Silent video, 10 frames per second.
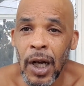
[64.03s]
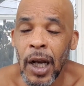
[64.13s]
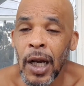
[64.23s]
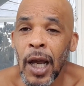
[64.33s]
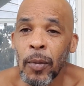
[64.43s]

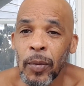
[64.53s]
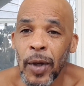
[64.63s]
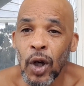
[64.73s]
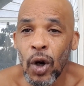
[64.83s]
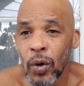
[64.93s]
enable
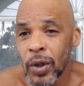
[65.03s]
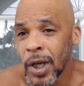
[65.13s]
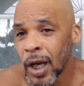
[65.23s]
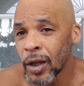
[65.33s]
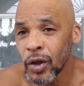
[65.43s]
me to go
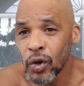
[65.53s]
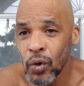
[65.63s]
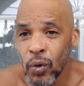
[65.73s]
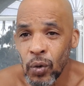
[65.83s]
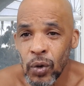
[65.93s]
take other
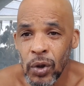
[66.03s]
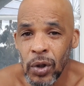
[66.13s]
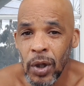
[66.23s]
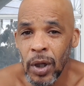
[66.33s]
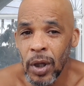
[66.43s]
schools,
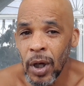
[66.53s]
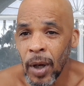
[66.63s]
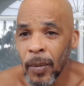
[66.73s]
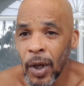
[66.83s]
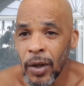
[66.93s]

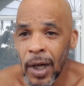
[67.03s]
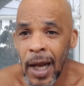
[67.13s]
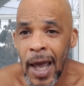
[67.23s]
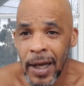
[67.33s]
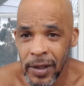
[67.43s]
other
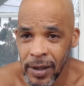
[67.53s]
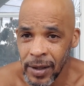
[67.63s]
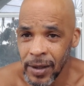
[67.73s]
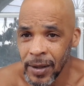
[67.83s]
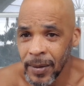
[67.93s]

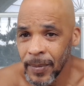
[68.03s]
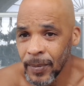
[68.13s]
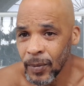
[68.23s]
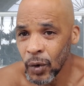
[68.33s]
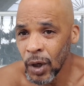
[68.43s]
classes.
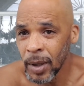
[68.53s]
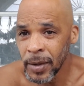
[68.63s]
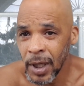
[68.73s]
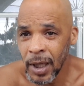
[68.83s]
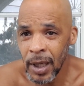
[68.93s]
You know what I'm
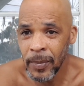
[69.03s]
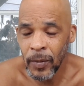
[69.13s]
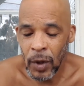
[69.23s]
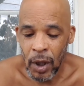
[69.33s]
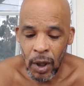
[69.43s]
saying?
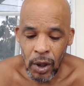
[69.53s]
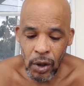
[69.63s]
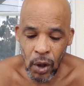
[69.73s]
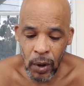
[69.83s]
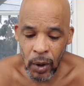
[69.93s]

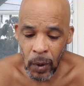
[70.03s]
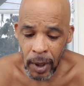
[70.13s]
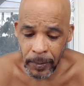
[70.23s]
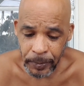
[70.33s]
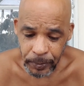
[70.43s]
So
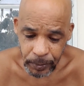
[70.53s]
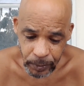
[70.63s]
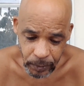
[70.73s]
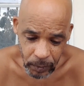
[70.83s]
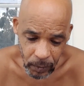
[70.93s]
anyway,
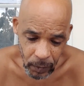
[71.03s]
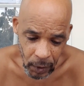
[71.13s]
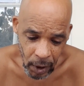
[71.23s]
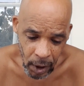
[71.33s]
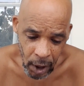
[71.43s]

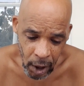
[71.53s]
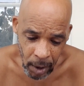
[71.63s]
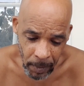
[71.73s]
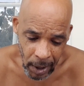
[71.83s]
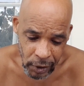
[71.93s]

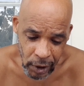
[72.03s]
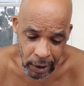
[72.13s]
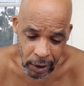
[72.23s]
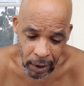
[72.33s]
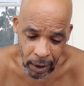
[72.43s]
I
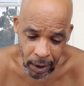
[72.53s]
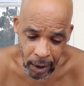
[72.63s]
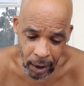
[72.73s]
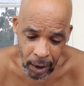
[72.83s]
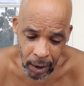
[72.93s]
studied
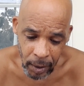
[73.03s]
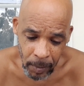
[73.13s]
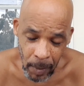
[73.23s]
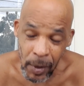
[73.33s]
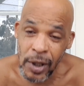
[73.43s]

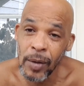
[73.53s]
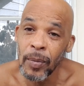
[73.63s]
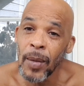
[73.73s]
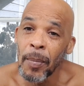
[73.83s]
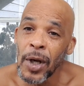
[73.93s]
my
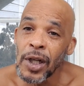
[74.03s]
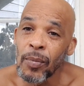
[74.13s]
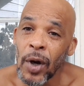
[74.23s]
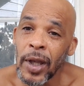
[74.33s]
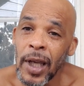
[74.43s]
Muslim
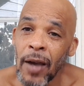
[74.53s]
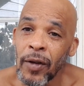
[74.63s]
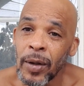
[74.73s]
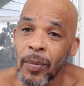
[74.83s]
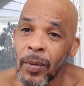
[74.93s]
brother
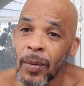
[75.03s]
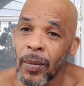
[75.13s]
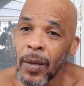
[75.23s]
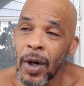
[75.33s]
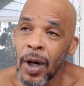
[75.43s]
Kevin
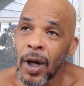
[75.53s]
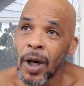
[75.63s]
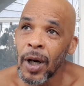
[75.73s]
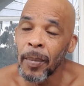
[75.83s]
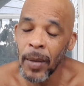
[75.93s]

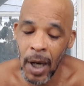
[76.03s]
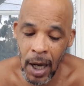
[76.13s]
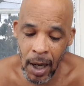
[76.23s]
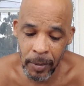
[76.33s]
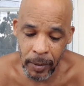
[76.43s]

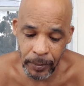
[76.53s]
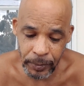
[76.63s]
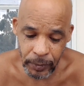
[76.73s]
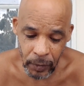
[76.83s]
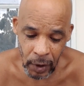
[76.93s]
Muhammad
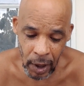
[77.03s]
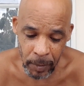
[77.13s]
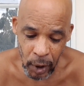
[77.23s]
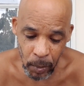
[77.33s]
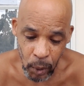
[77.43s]
gave
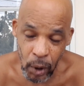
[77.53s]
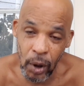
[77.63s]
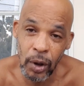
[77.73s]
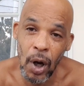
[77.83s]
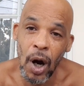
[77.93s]
me the book
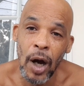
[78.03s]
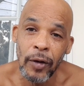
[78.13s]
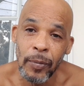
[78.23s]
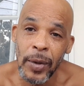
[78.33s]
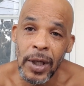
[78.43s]
The Art
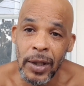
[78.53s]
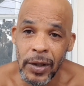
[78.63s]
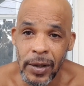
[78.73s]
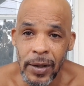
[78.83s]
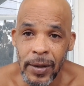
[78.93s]
of
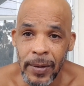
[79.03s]
Peace.